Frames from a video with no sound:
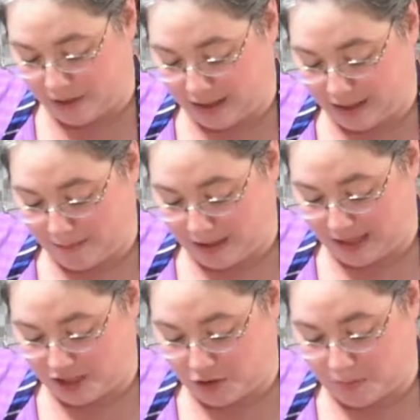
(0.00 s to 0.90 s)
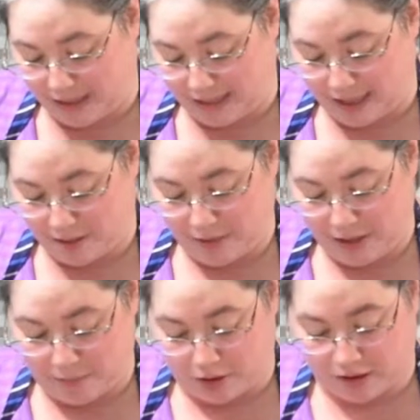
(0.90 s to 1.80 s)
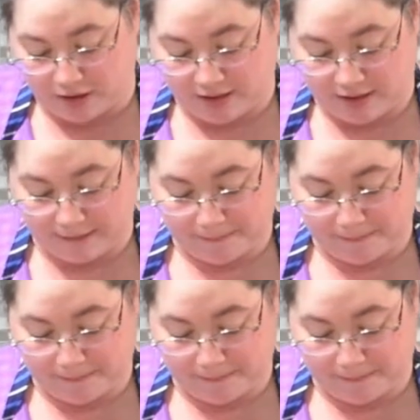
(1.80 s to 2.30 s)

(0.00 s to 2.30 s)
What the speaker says: when I made spaghetti meatballs.